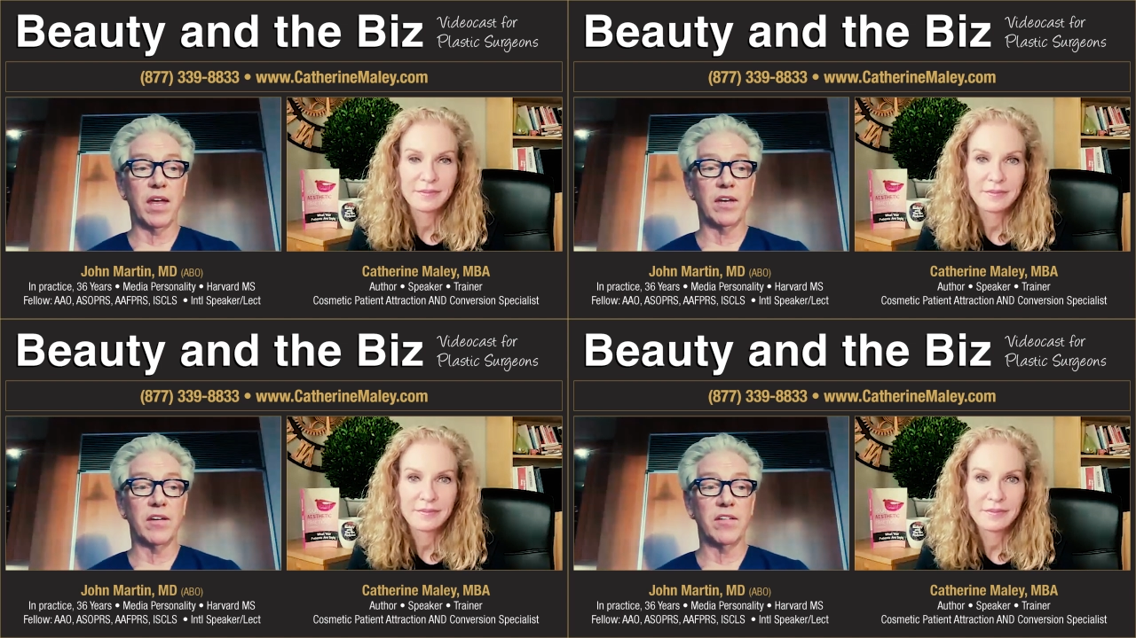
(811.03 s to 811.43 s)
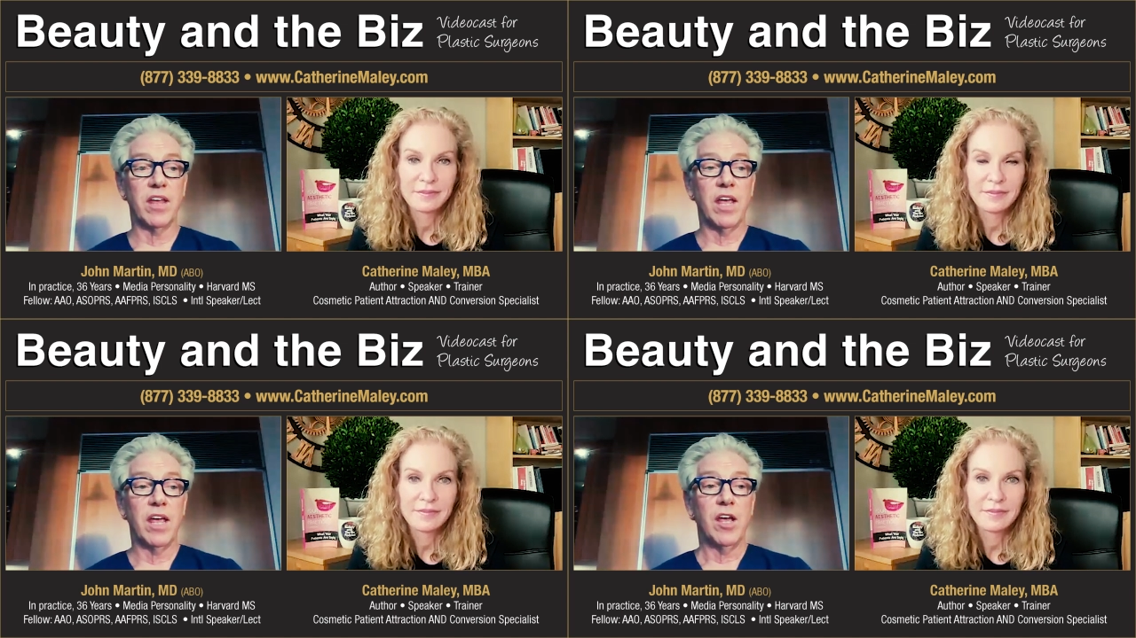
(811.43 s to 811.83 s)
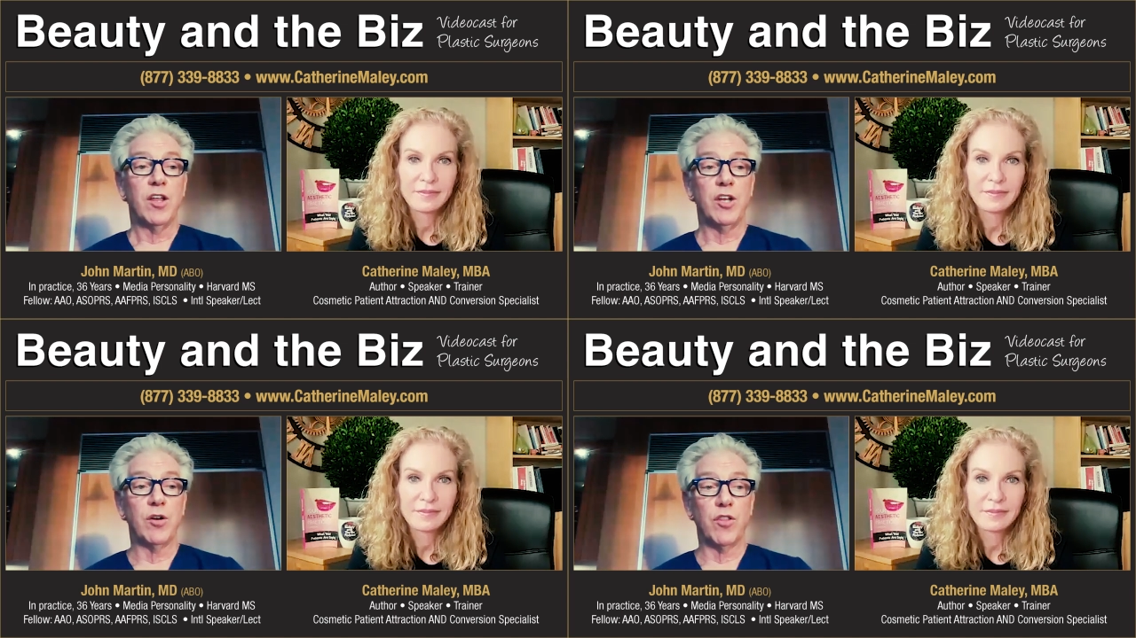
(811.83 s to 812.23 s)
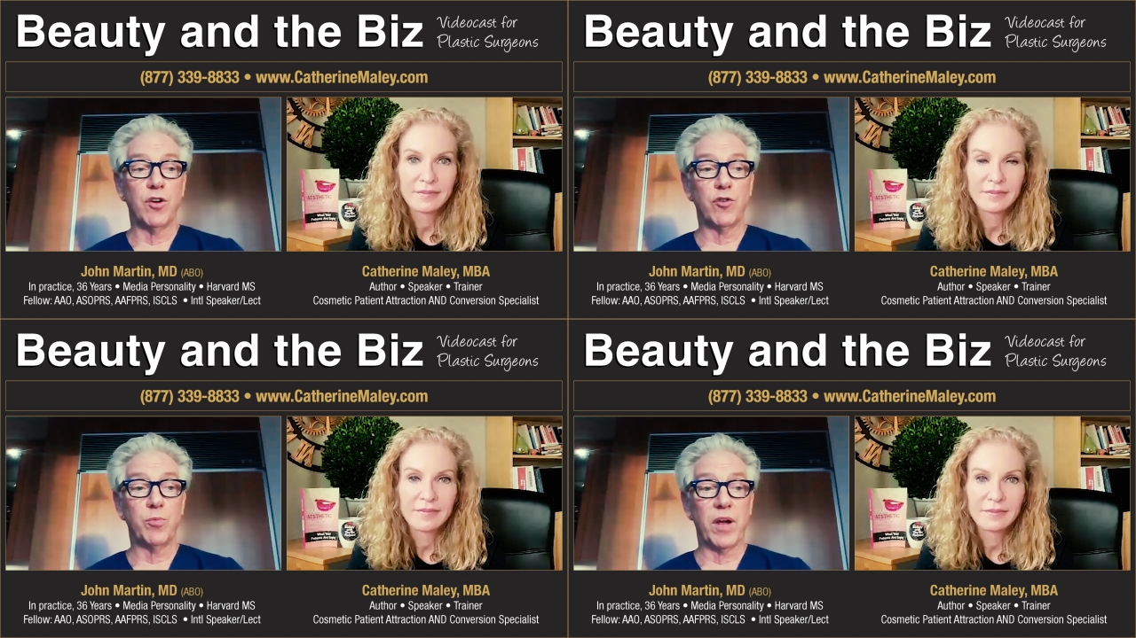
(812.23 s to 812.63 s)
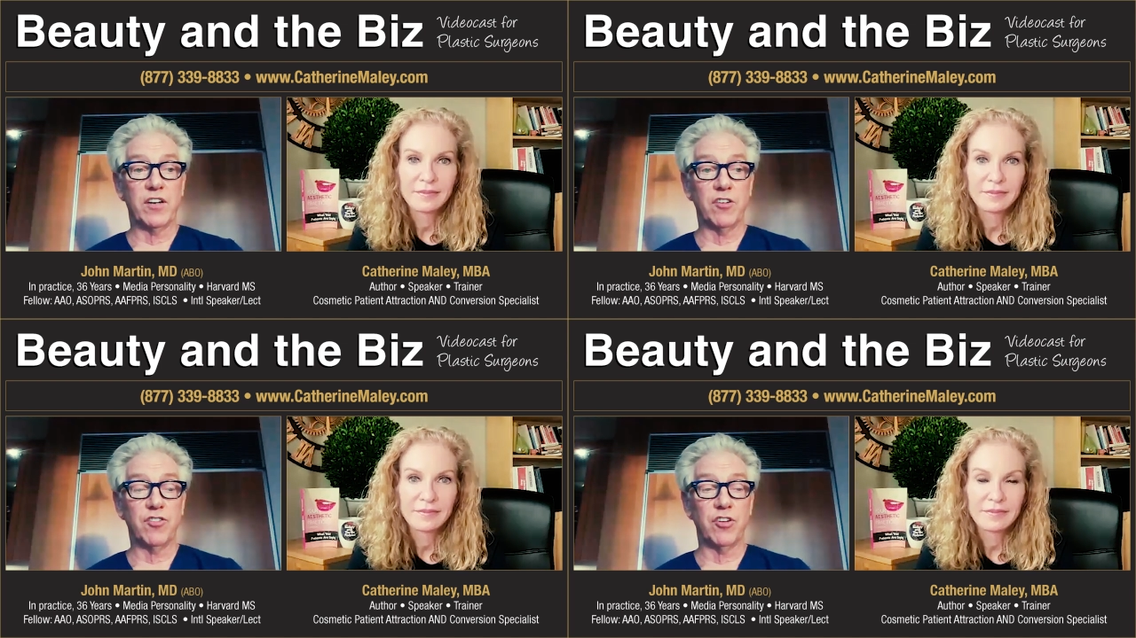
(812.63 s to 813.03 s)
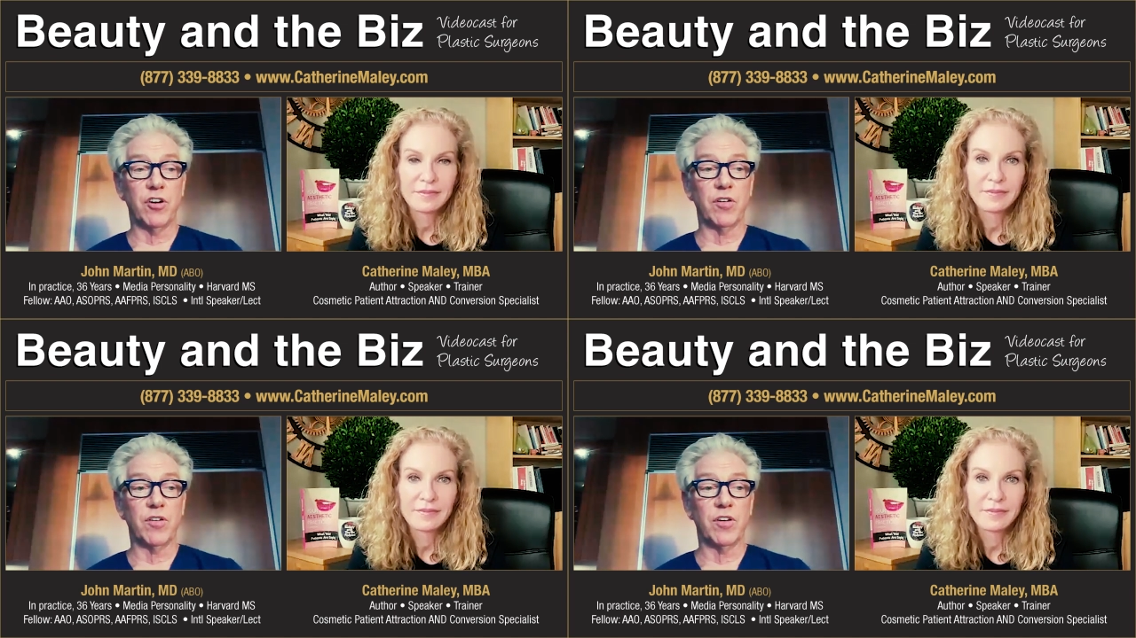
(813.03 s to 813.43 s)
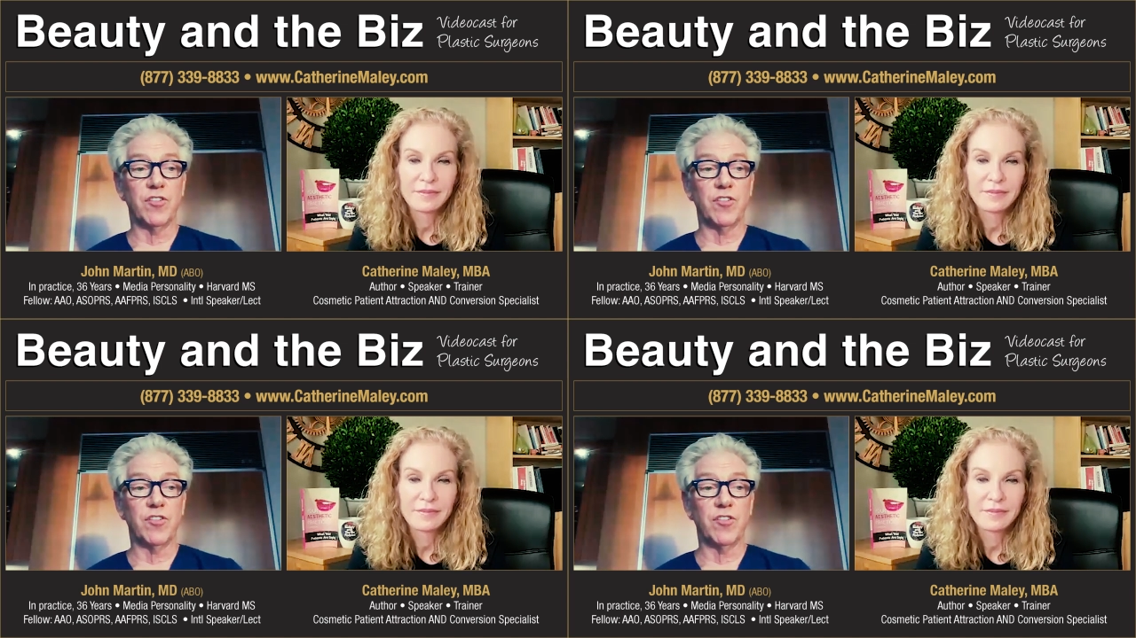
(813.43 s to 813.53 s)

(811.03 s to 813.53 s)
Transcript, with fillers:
Speaker 1: And, you know, the nurse practitioner,